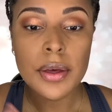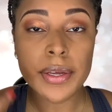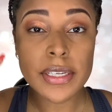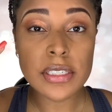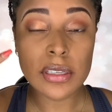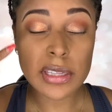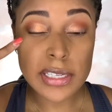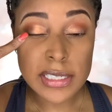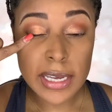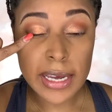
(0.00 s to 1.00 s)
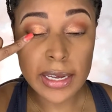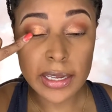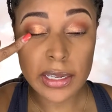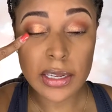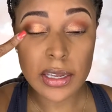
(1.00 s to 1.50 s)
Okay, so this
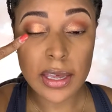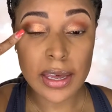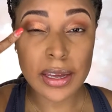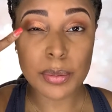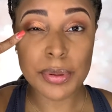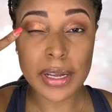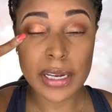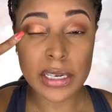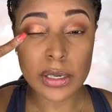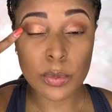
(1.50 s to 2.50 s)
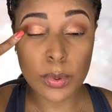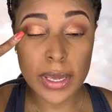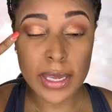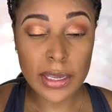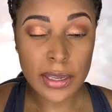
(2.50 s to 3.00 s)
eye, I applied it
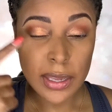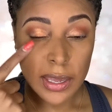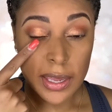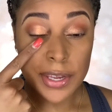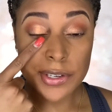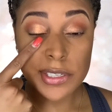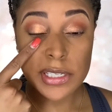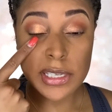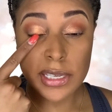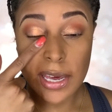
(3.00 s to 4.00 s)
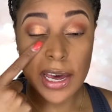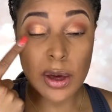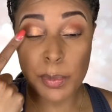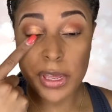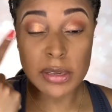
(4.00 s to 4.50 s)
wet. And you see
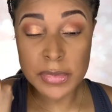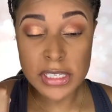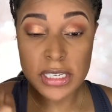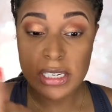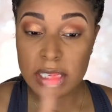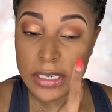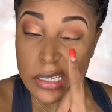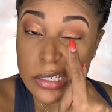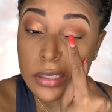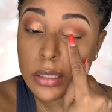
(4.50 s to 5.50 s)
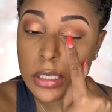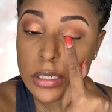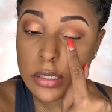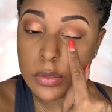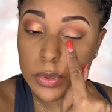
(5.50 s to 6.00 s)
how pigmented it is. And
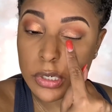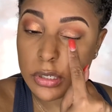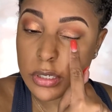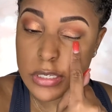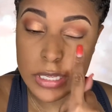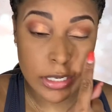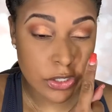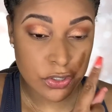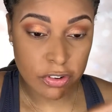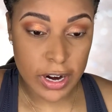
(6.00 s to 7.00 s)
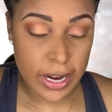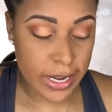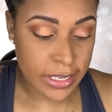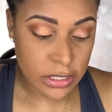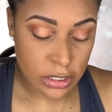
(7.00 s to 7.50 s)
this is what it looks like dry.
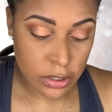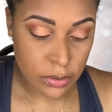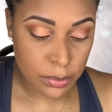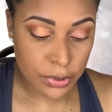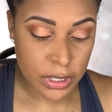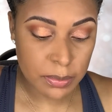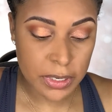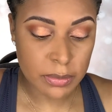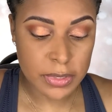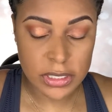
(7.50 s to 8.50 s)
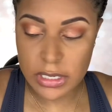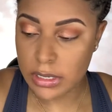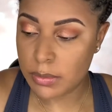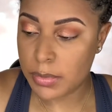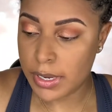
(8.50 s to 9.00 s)
It's still pretty
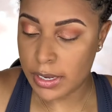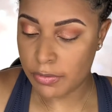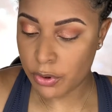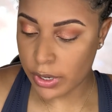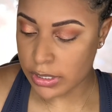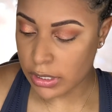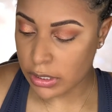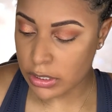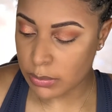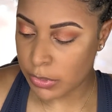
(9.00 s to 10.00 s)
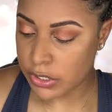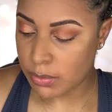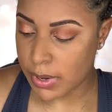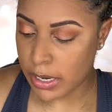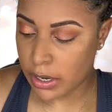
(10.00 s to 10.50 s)
pigmented, but of course it looks
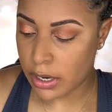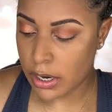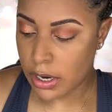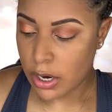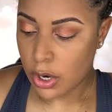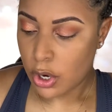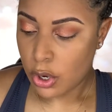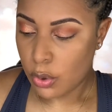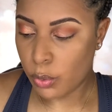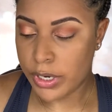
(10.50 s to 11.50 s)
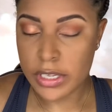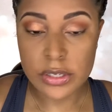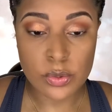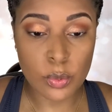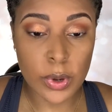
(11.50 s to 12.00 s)
much better when
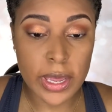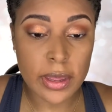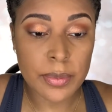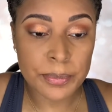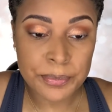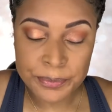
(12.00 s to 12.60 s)
it's wet.